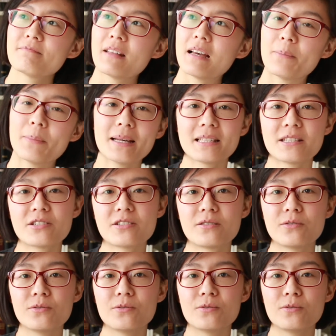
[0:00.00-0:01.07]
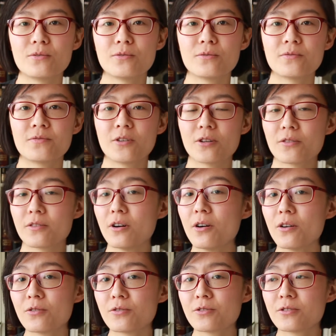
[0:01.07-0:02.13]
I managed to follow the
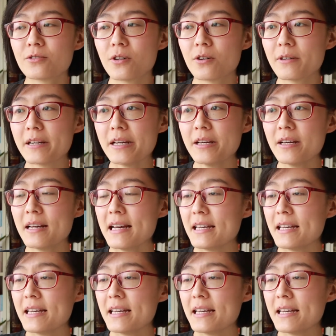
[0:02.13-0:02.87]
whole story,